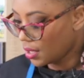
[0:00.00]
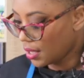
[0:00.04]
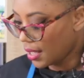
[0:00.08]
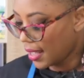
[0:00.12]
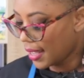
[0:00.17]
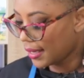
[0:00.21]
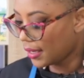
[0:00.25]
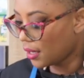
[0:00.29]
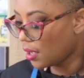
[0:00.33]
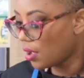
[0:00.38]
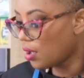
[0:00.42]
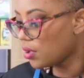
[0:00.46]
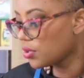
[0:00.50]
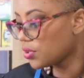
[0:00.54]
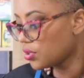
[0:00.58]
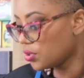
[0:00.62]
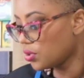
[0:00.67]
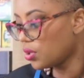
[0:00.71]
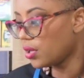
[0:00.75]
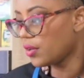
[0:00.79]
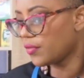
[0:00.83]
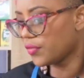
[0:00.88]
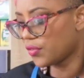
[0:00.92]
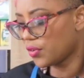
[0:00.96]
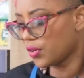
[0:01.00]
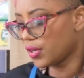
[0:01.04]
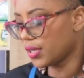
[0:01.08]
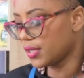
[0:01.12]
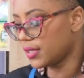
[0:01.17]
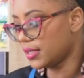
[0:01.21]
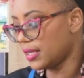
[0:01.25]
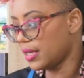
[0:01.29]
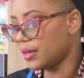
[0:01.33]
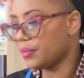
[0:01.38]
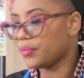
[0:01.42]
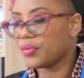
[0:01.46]
And it also, of
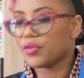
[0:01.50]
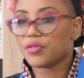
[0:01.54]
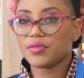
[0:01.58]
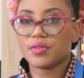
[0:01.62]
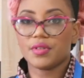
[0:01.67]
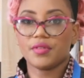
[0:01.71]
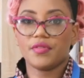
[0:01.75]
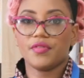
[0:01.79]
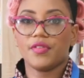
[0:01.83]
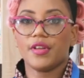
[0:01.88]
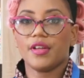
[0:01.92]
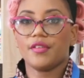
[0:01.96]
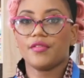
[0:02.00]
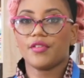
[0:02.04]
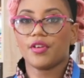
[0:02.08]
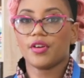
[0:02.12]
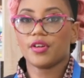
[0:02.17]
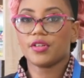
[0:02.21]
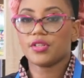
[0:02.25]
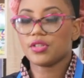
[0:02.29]
course, improves the flavor.